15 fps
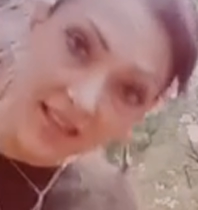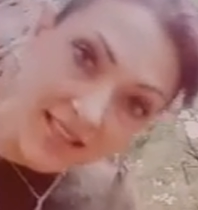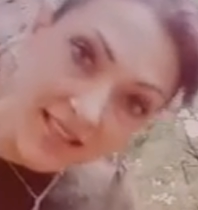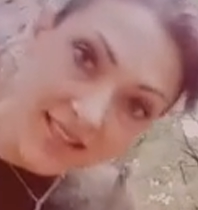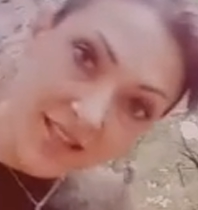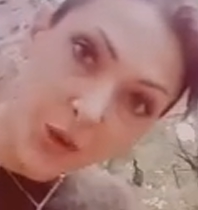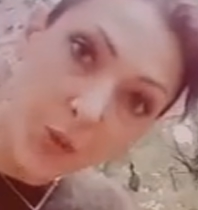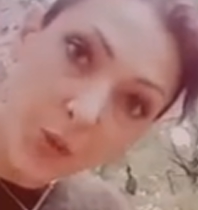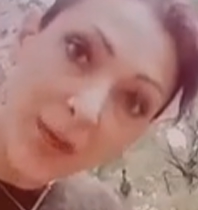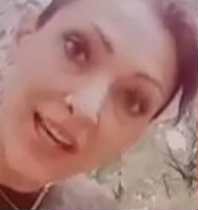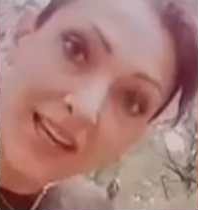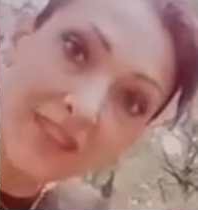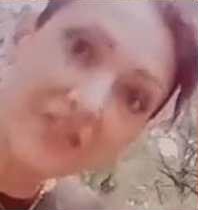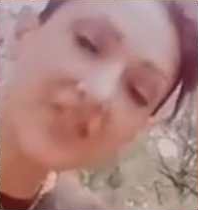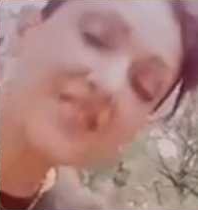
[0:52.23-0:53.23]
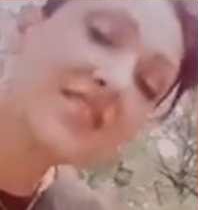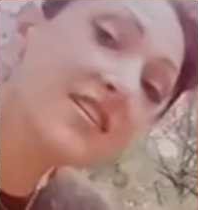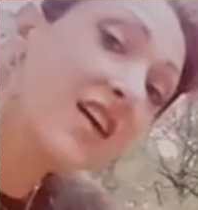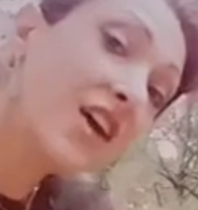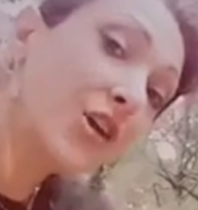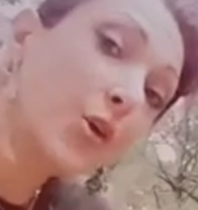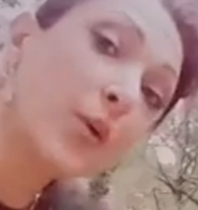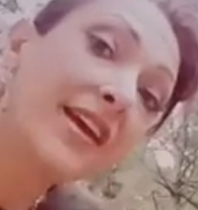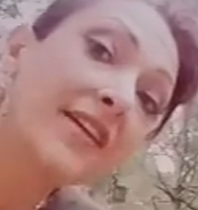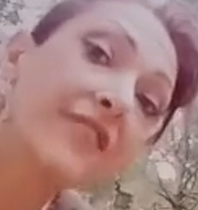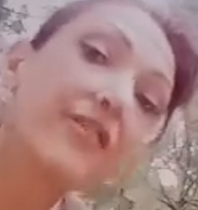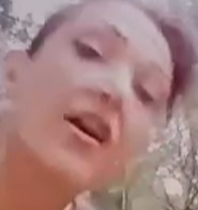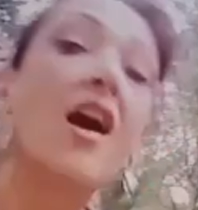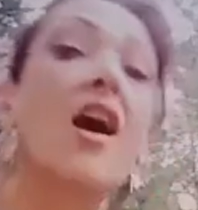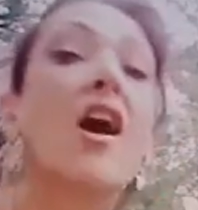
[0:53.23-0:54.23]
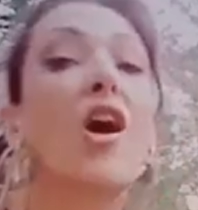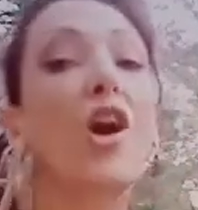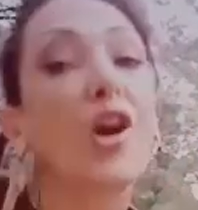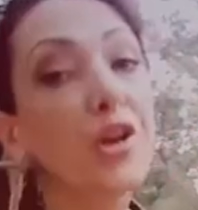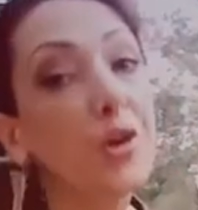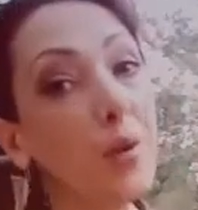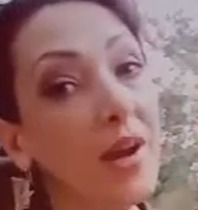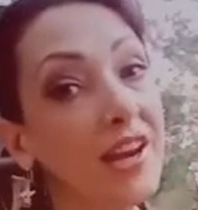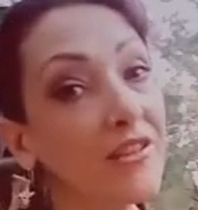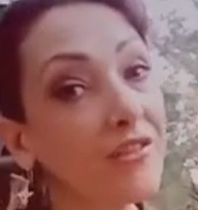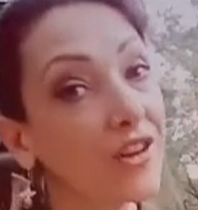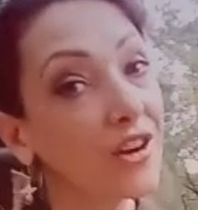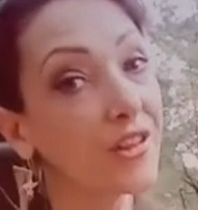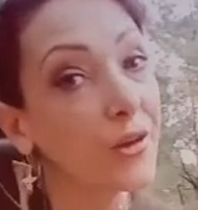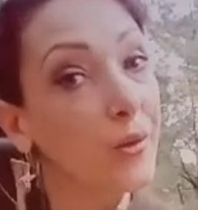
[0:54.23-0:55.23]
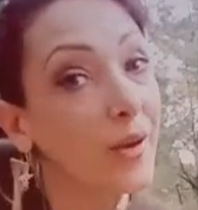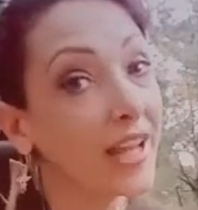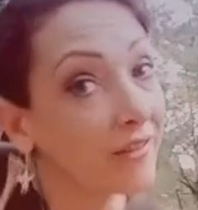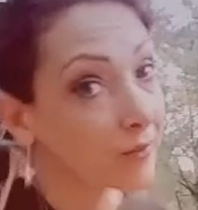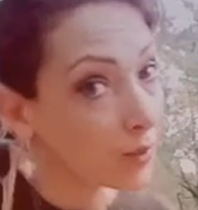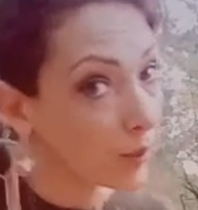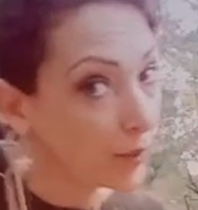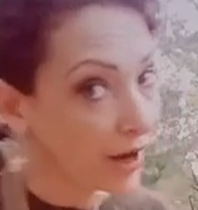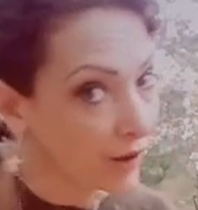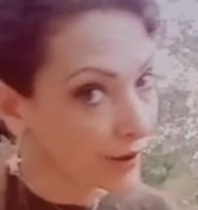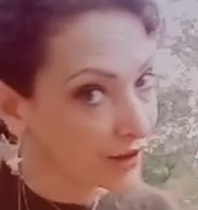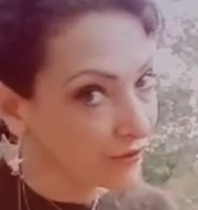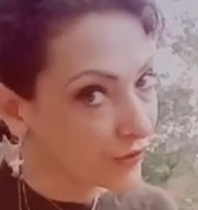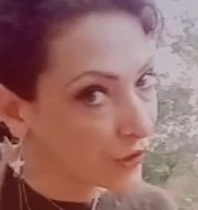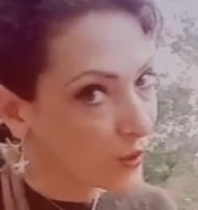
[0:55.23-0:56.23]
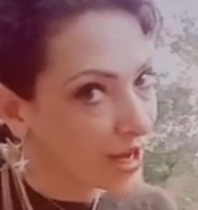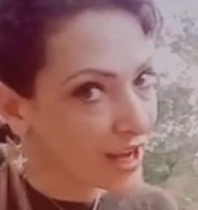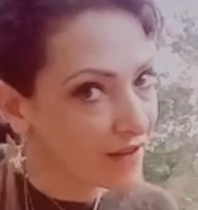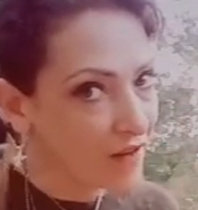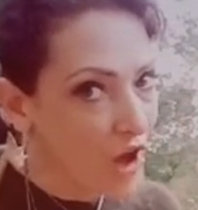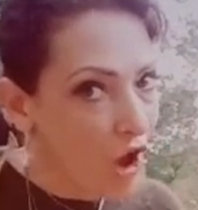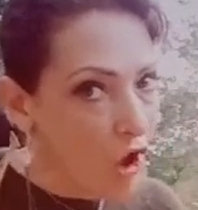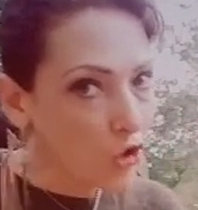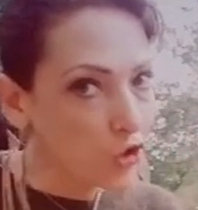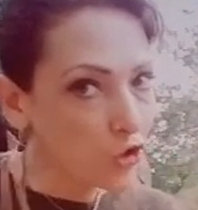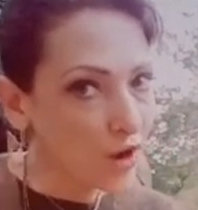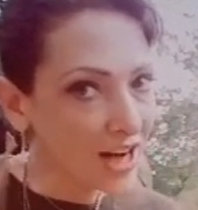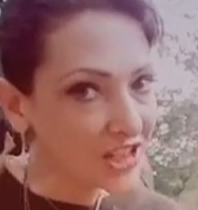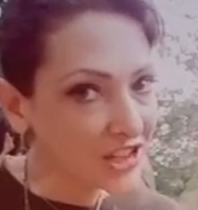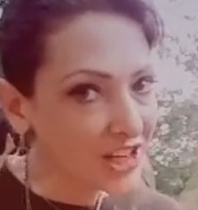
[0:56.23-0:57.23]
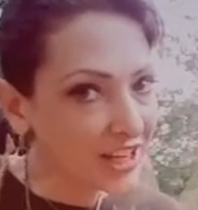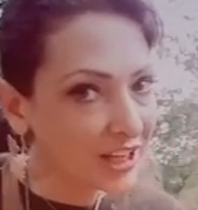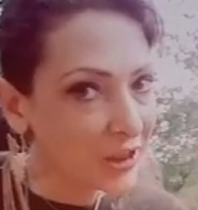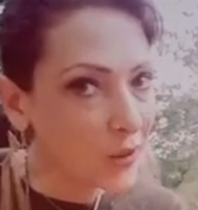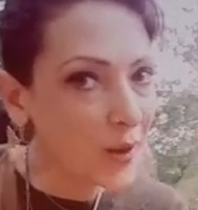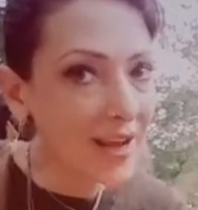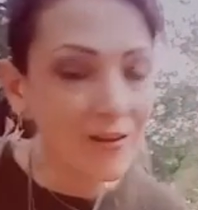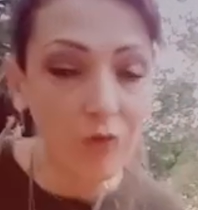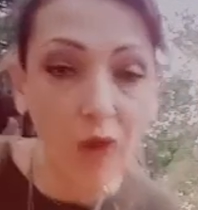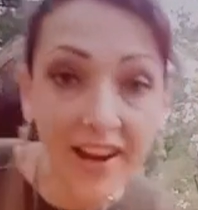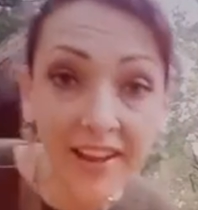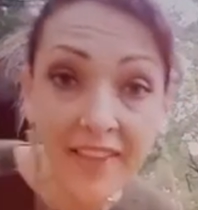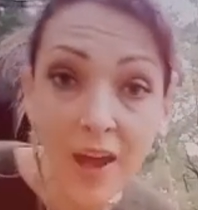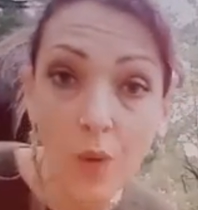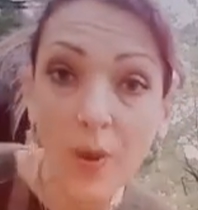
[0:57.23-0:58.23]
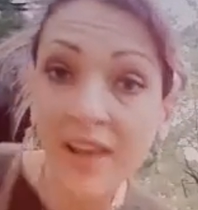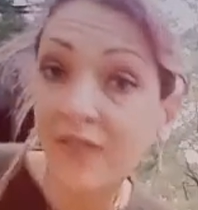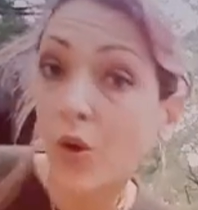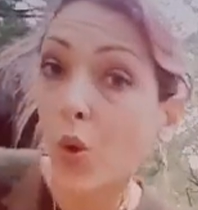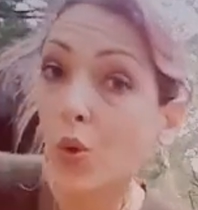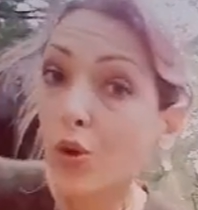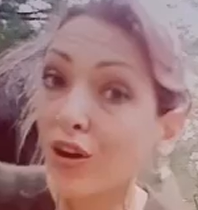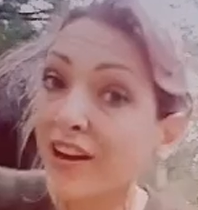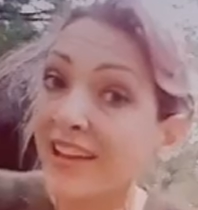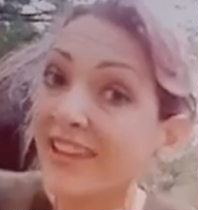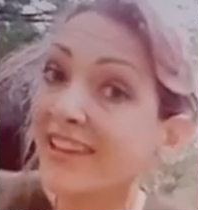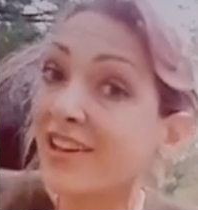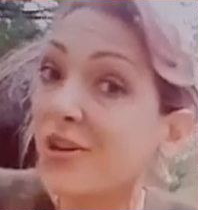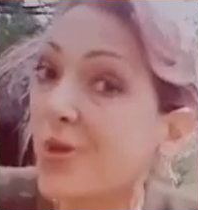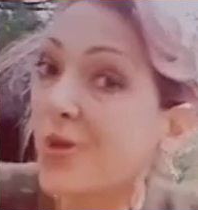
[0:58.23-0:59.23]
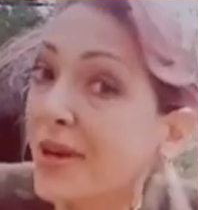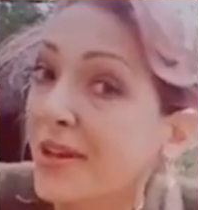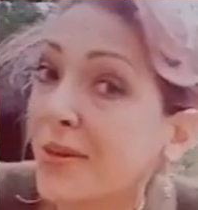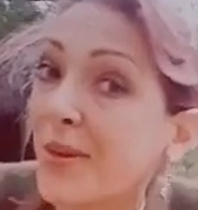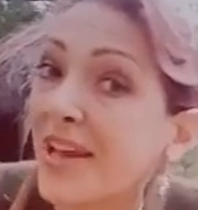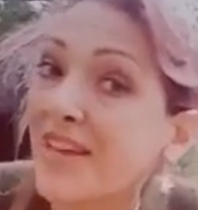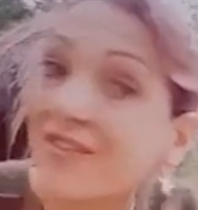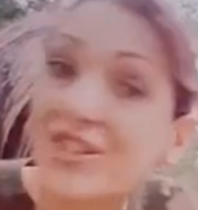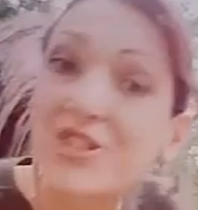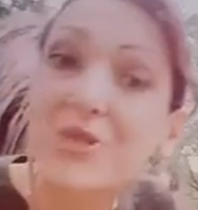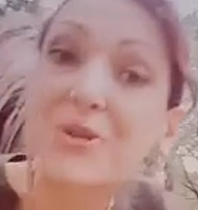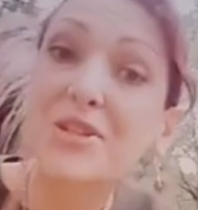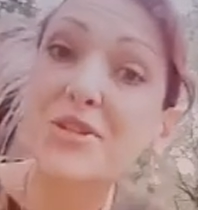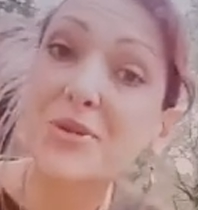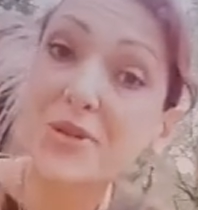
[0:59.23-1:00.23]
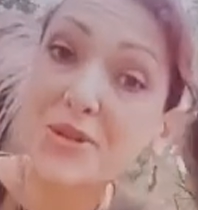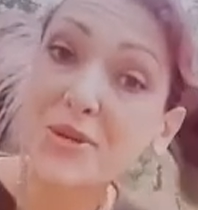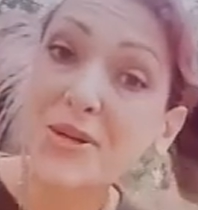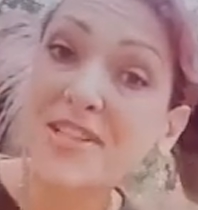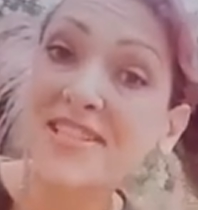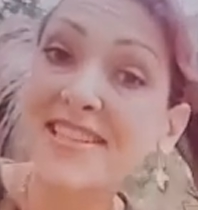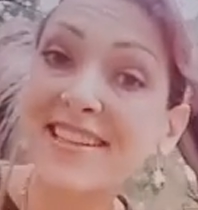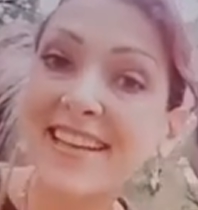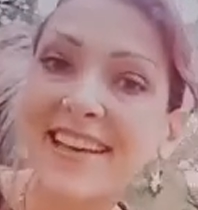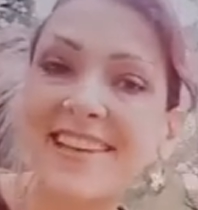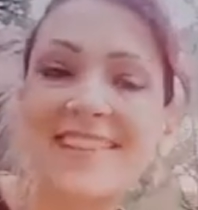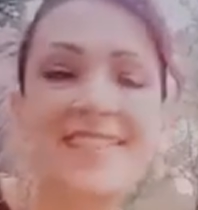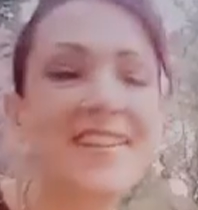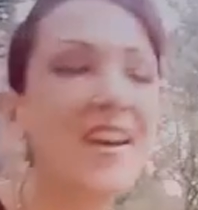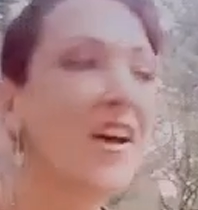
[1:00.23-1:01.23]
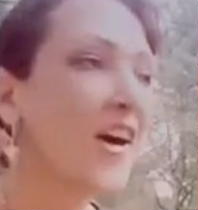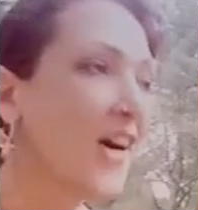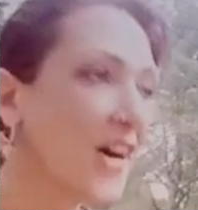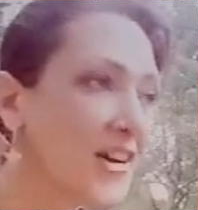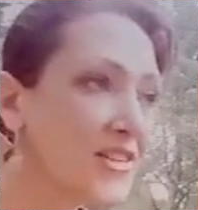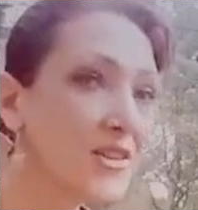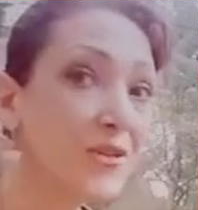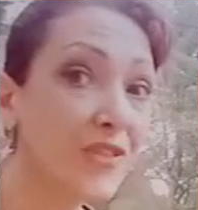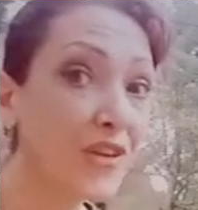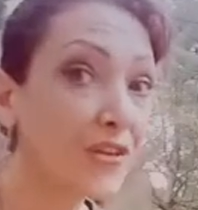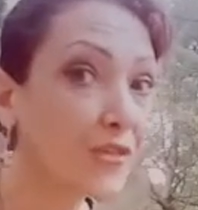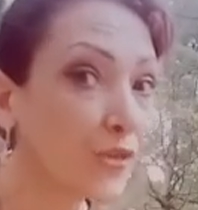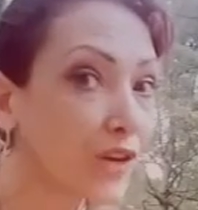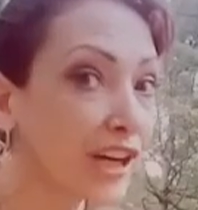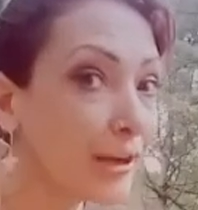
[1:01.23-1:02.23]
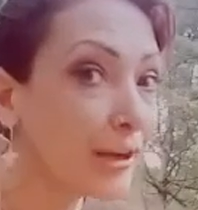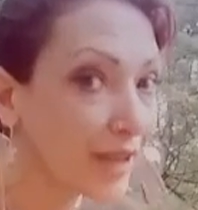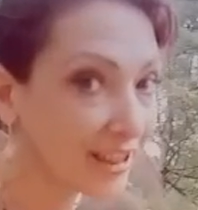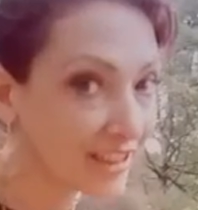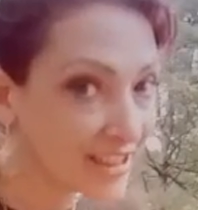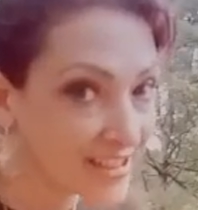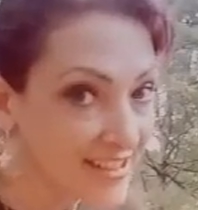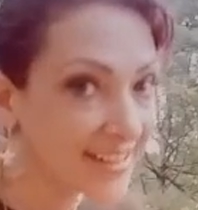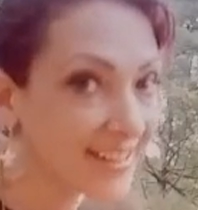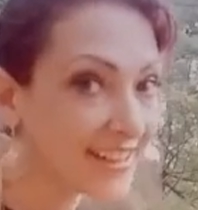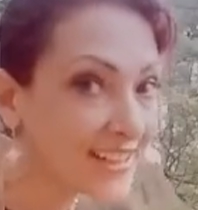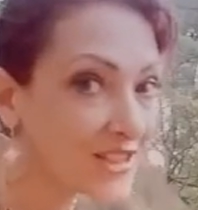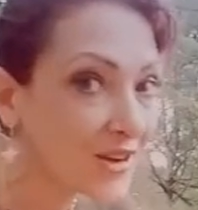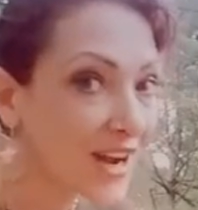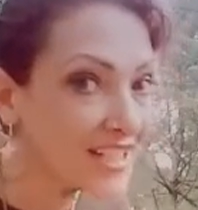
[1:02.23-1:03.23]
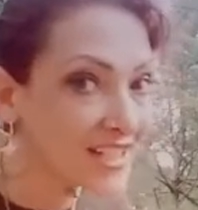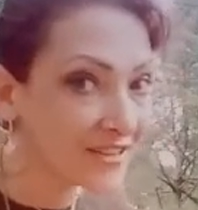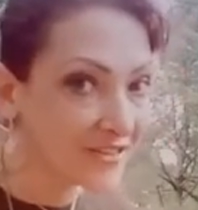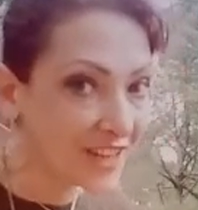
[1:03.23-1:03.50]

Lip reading: Is it your wave? Is it not your wave? Are you waiting for another wave, preparing for the wave, crashing into the wave, riding that wave, or ignoring the wave? It's always your choice in the end. Also, feel free to make this an interactive